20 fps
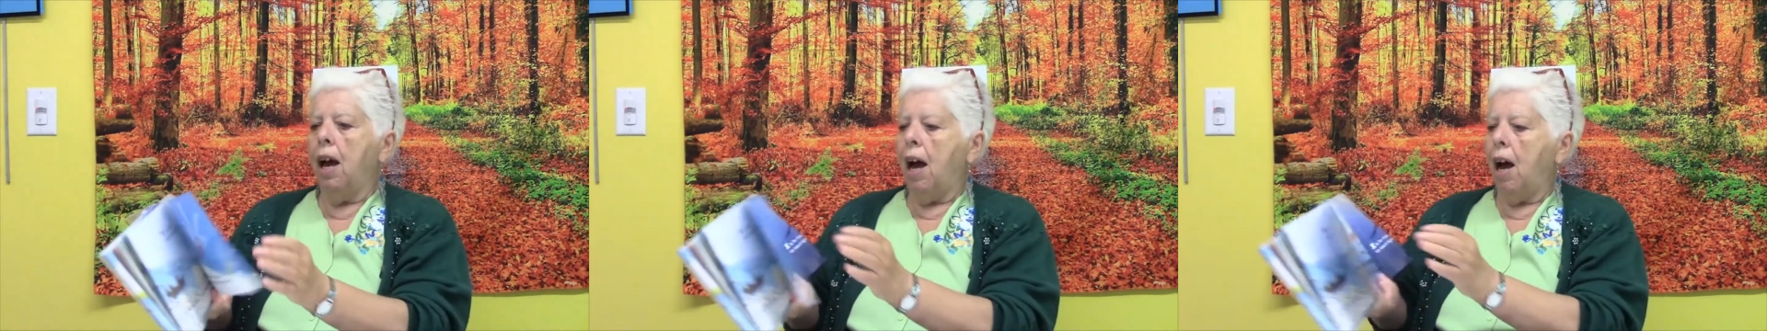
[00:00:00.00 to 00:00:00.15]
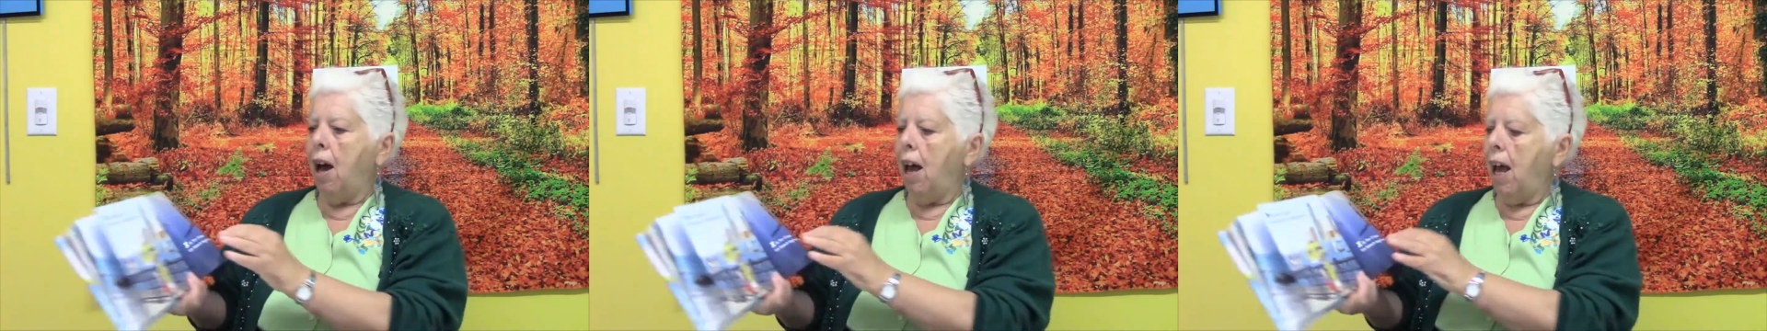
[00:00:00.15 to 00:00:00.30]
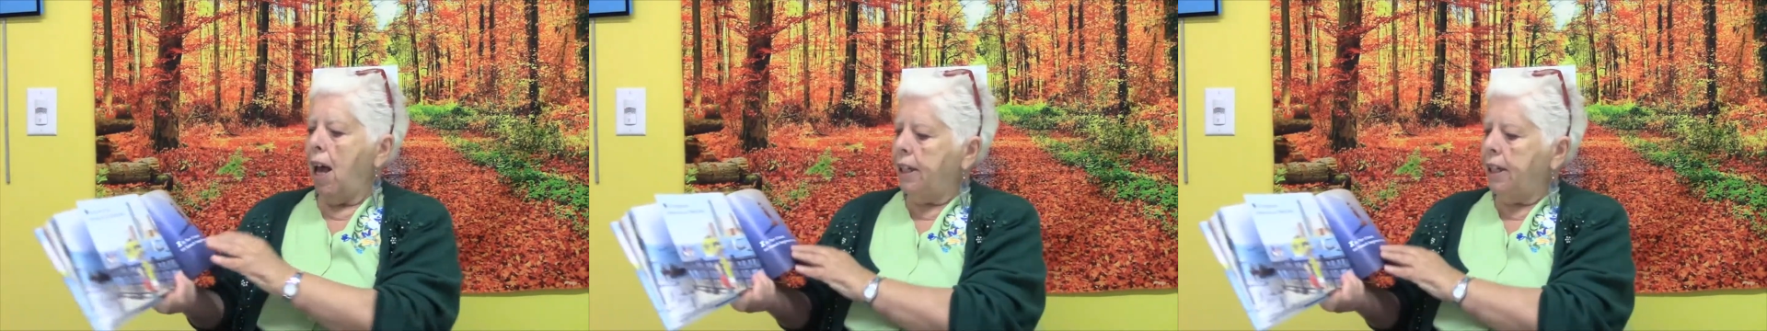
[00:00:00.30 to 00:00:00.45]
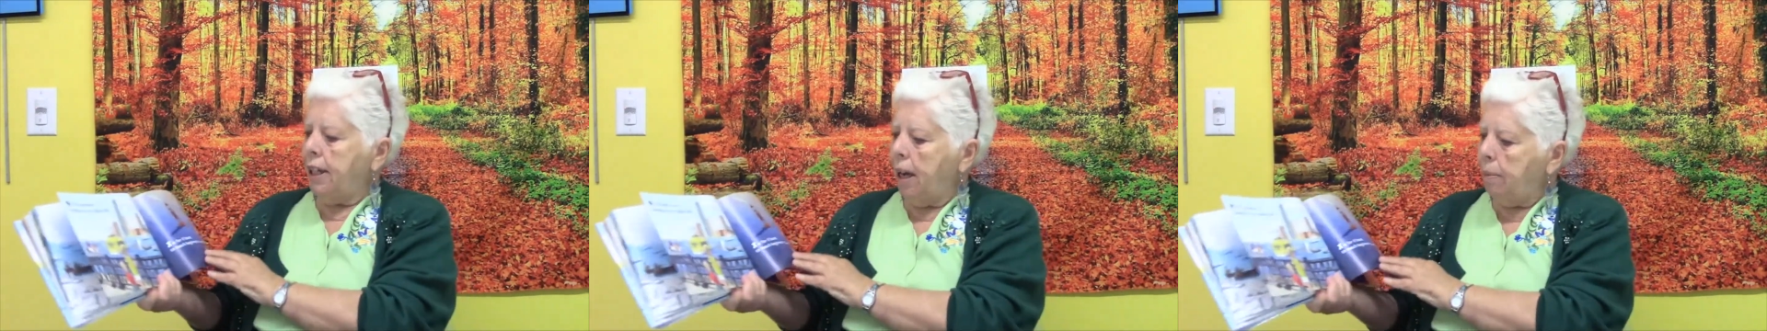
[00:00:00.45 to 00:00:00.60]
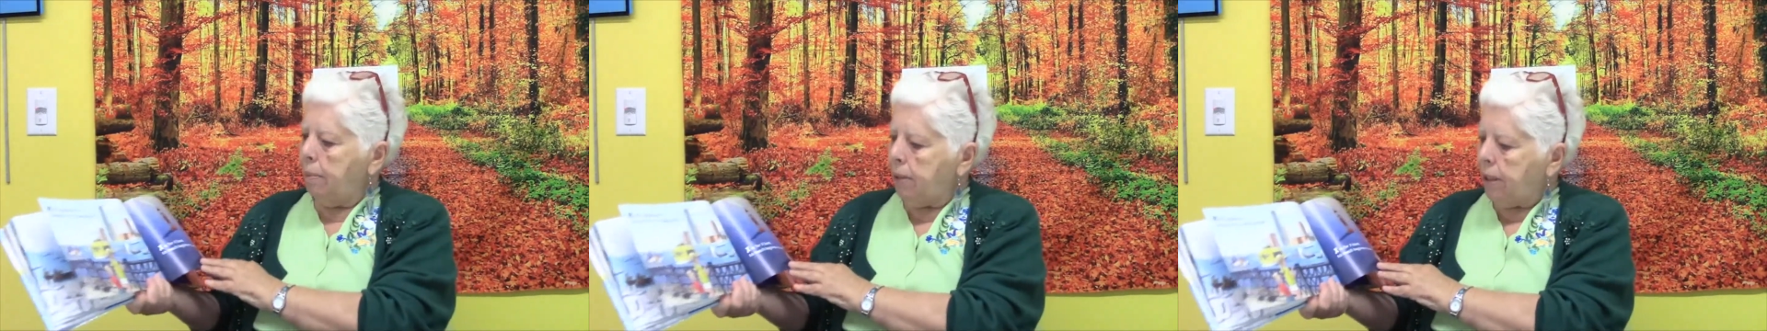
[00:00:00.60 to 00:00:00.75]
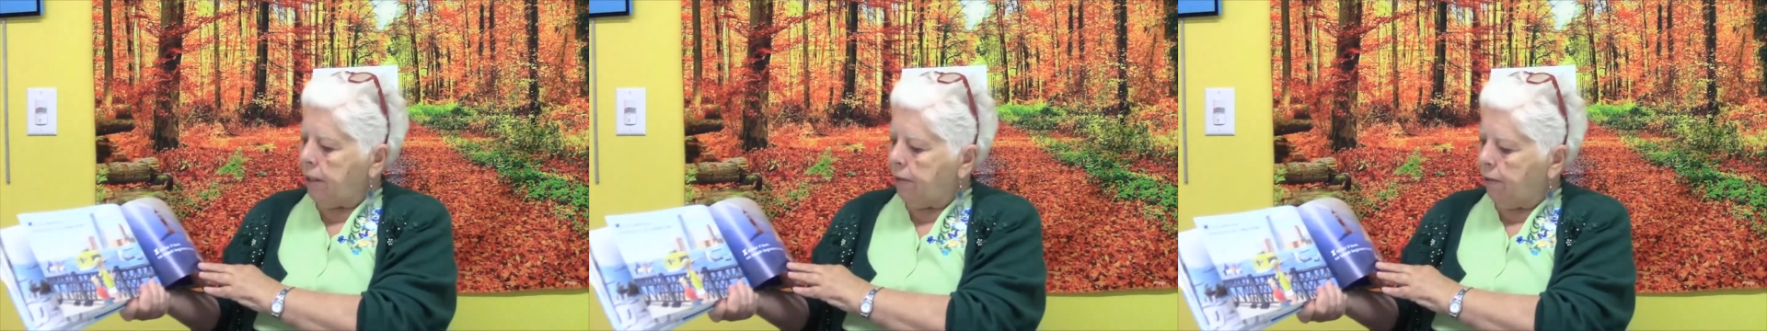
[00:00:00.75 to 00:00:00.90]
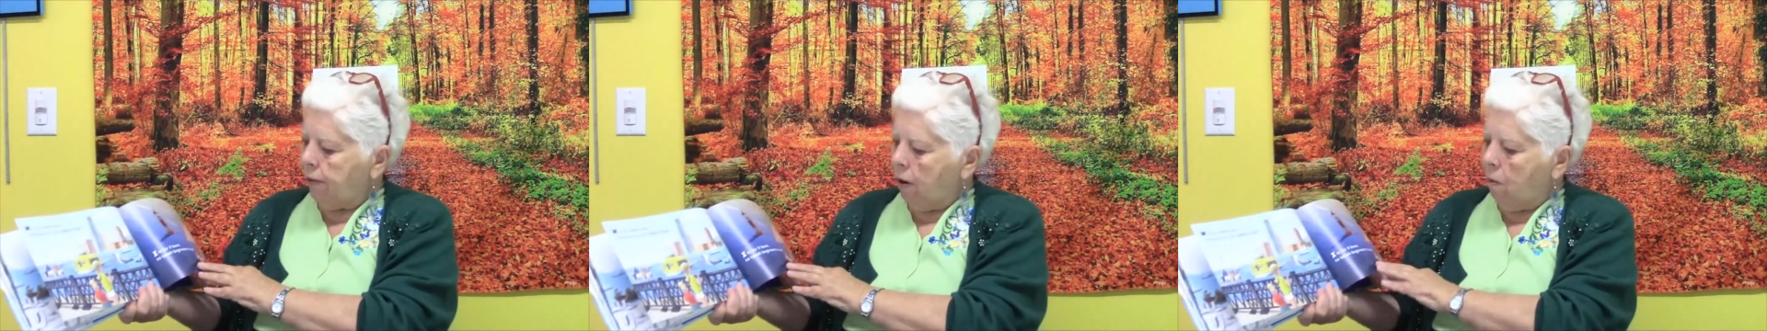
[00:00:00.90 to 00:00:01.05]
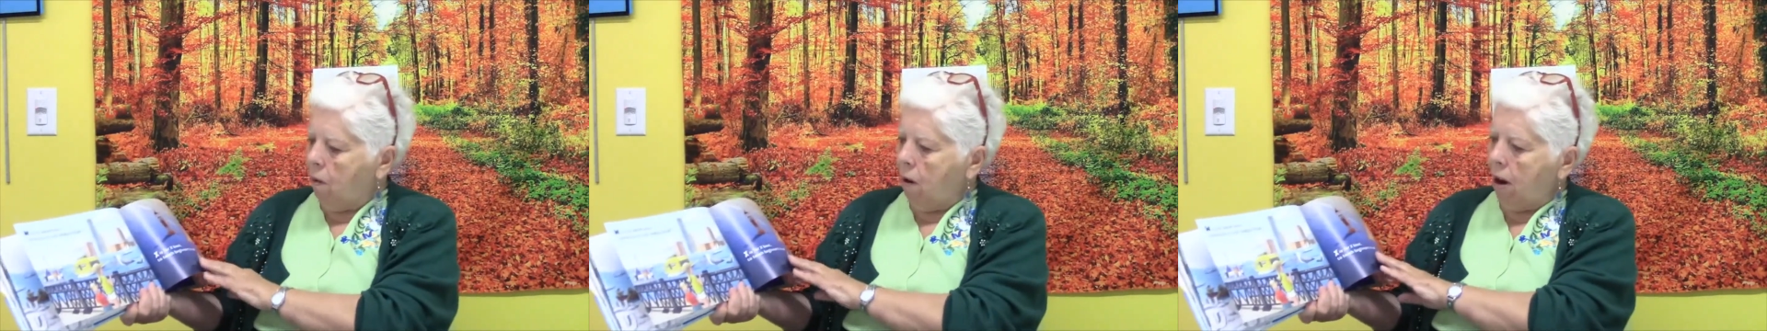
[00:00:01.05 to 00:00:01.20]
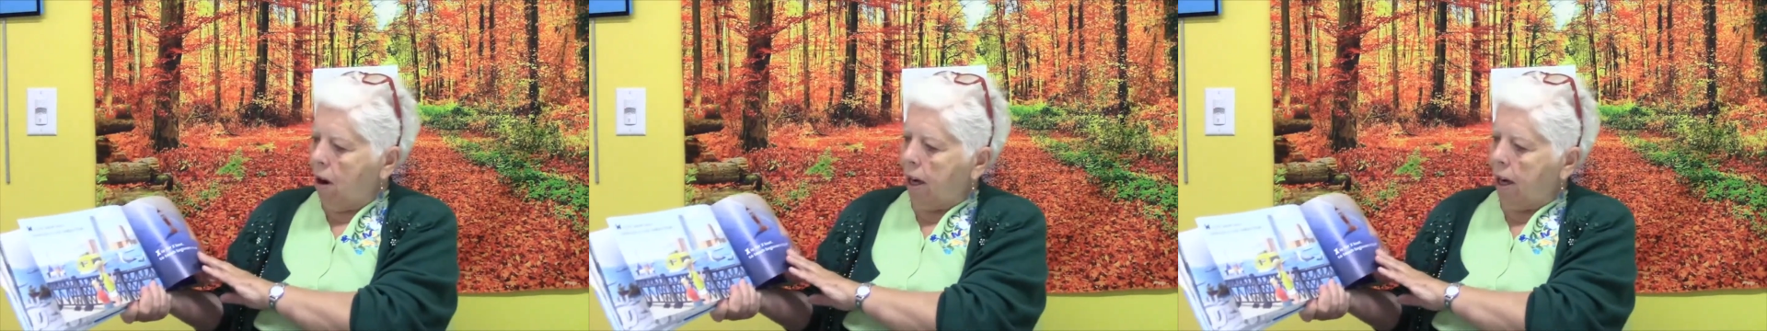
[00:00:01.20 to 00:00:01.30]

W is for water